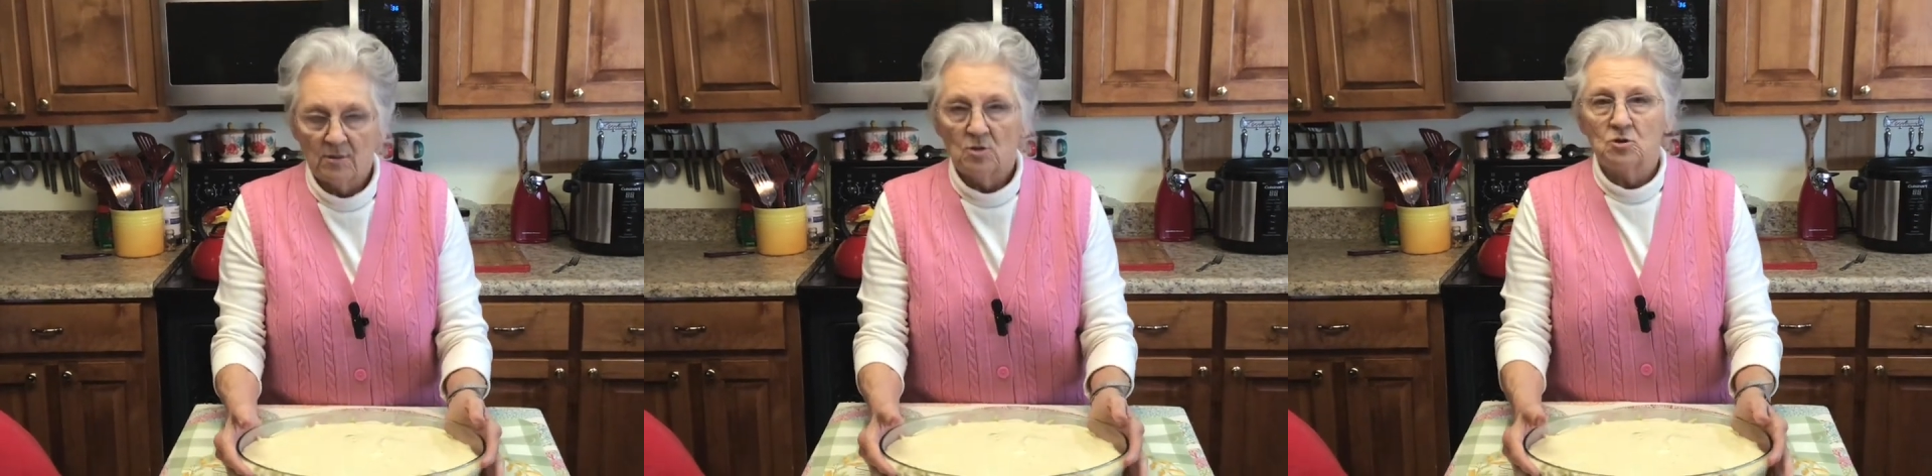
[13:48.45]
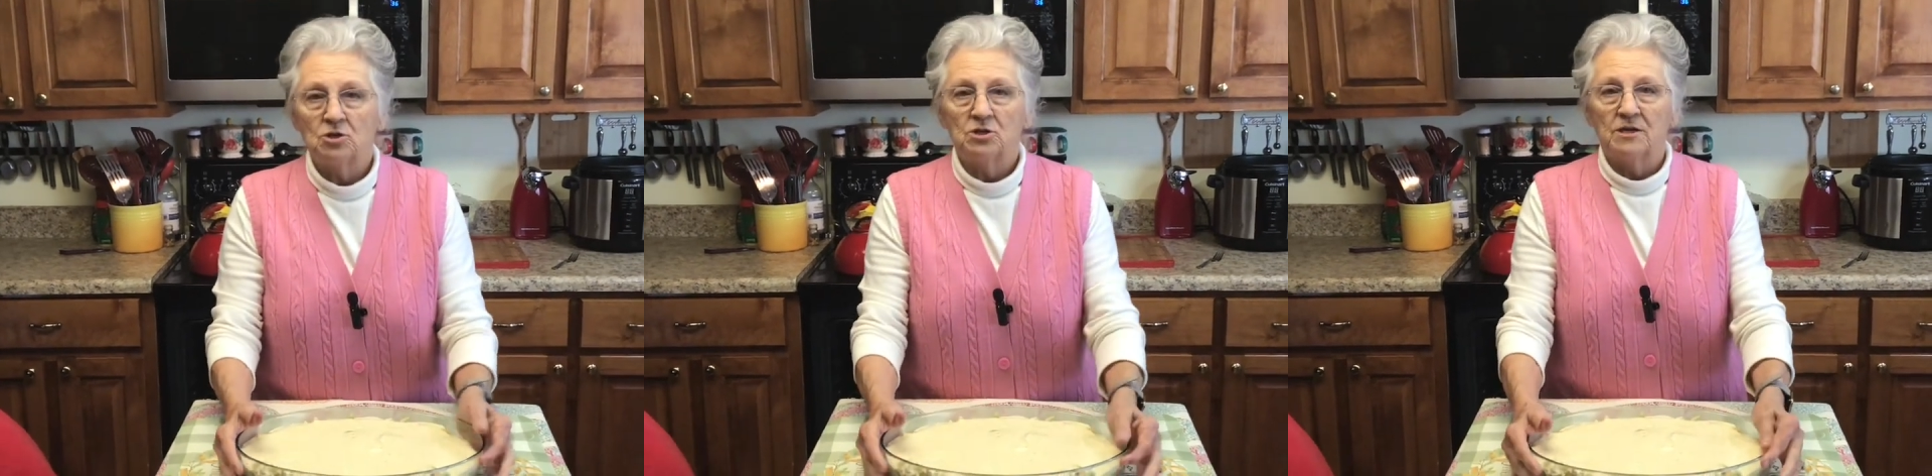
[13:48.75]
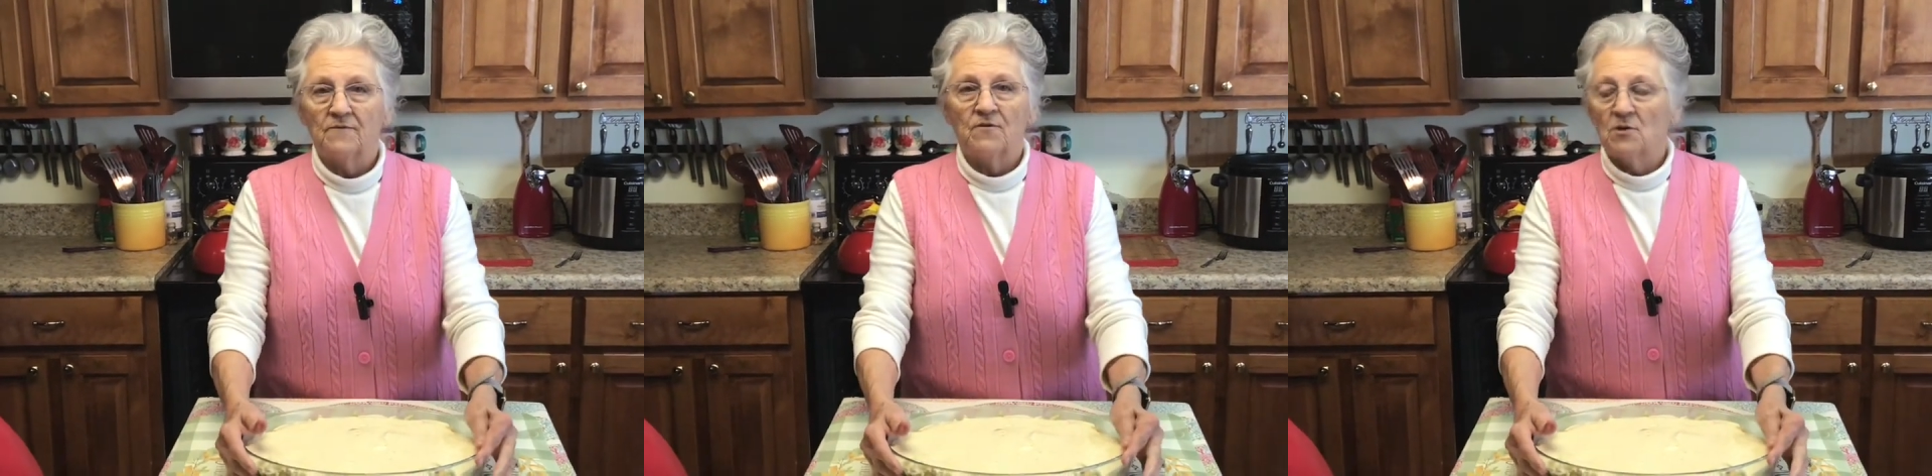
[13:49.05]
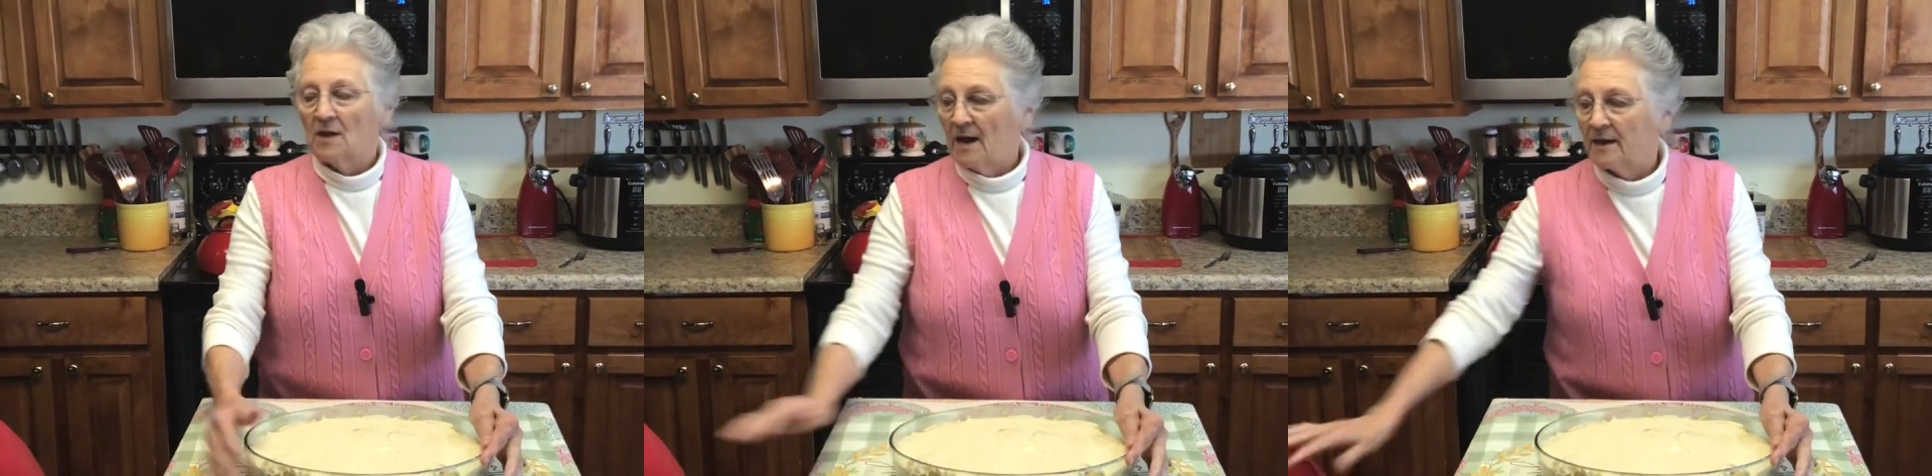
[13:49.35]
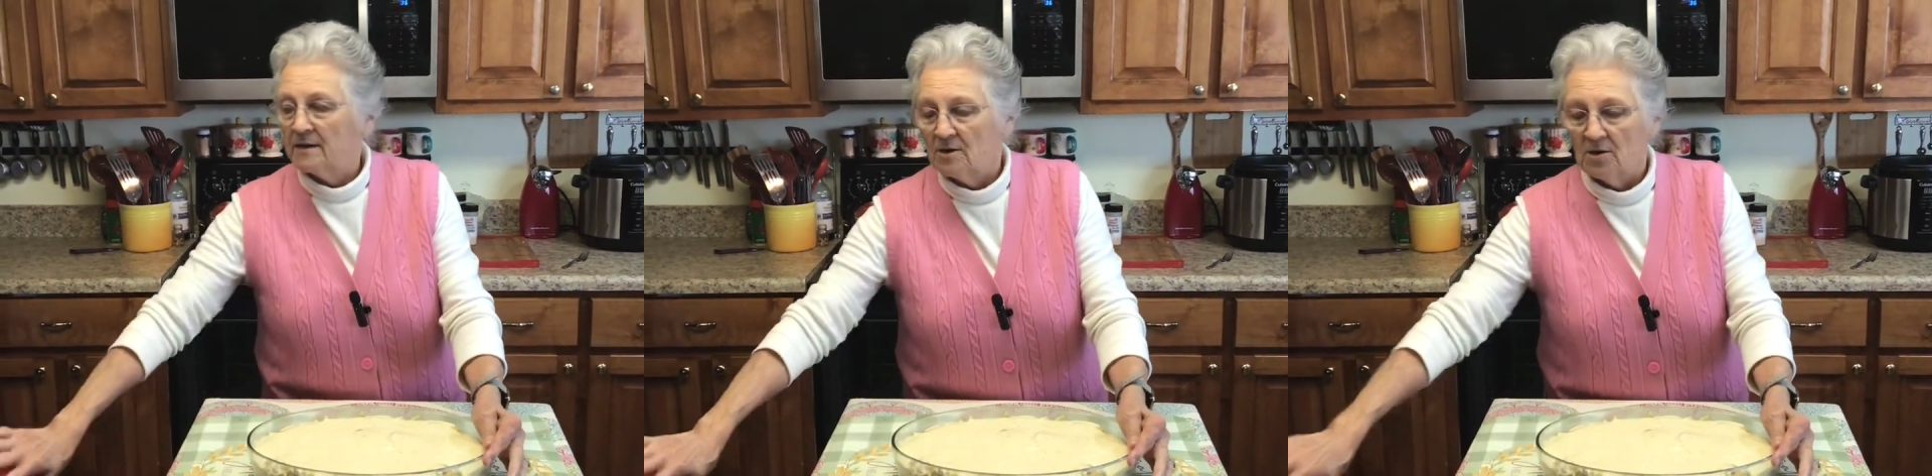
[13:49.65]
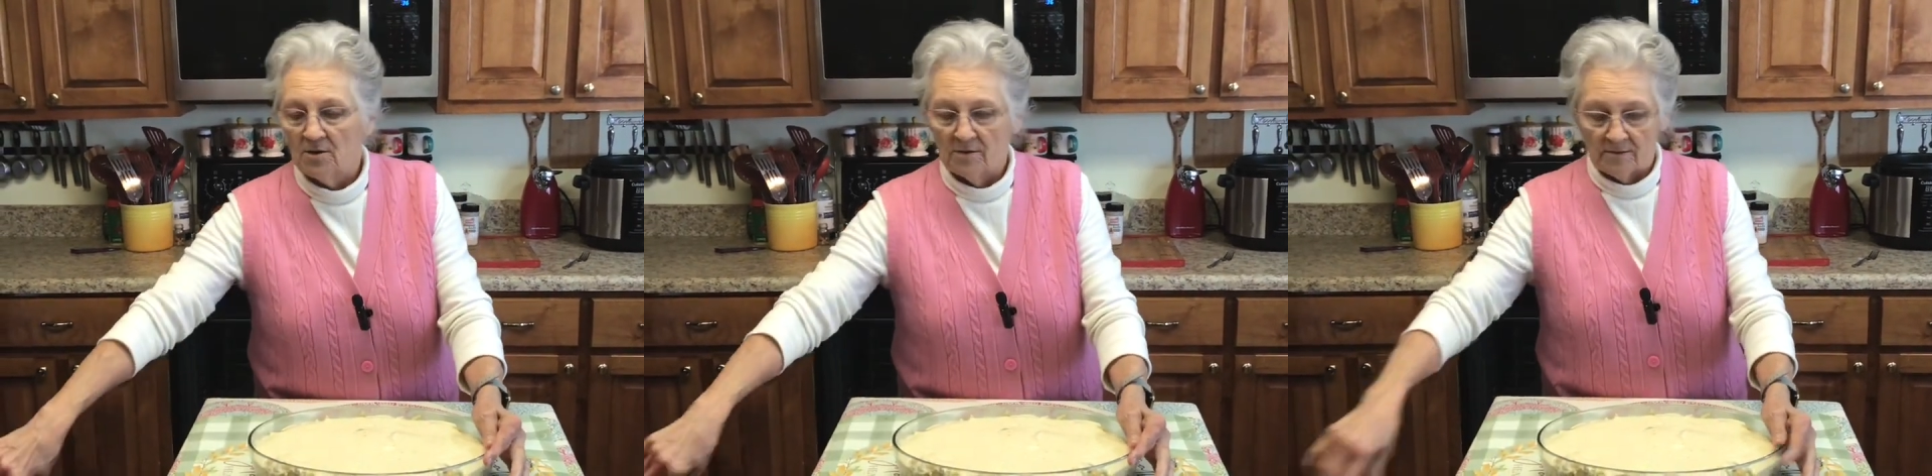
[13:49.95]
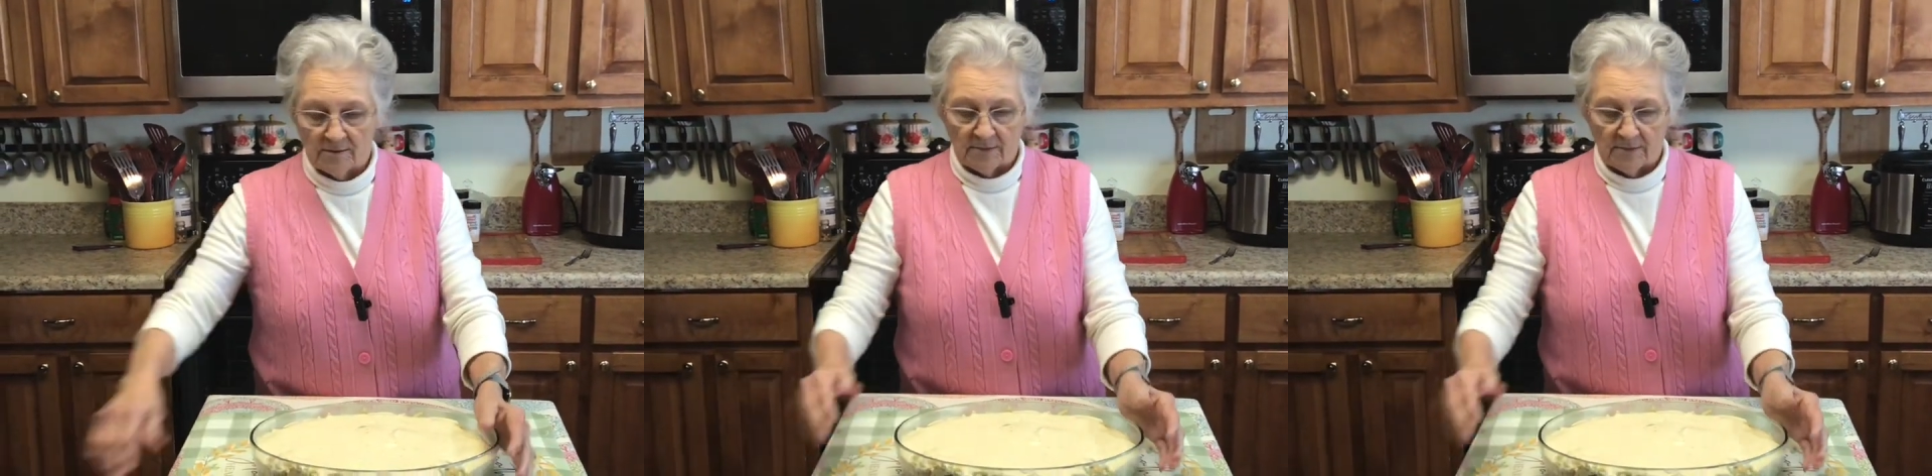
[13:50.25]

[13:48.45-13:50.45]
going to cook it for like, uh,